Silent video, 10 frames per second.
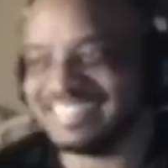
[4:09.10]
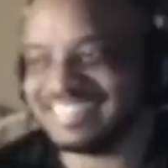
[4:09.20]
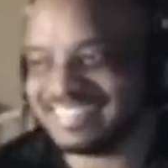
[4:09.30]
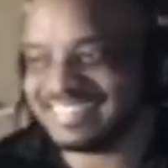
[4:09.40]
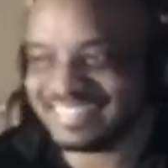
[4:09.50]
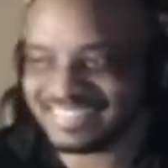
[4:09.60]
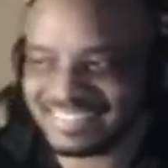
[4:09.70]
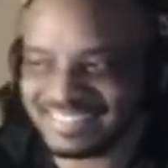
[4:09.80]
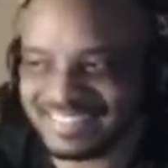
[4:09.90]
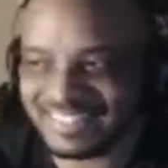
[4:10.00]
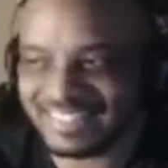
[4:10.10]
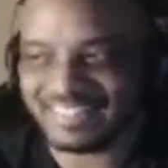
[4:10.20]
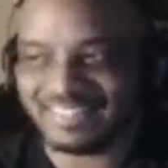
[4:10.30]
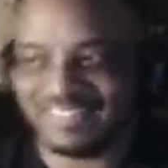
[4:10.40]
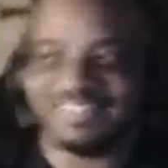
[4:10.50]
yeah. getting like
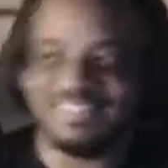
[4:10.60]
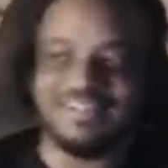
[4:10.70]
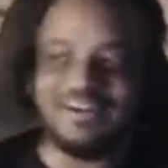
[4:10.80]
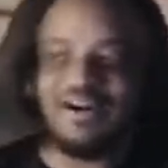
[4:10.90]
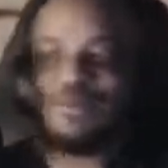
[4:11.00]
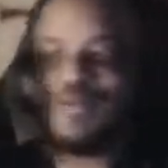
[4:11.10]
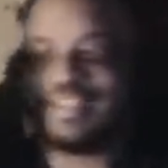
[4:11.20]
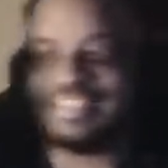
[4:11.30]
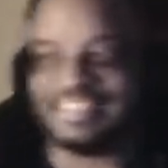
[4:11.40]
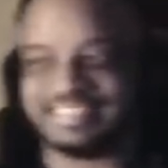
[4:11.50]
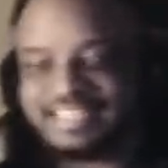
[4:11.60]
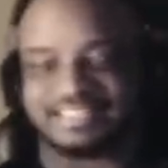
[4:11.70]
dads together for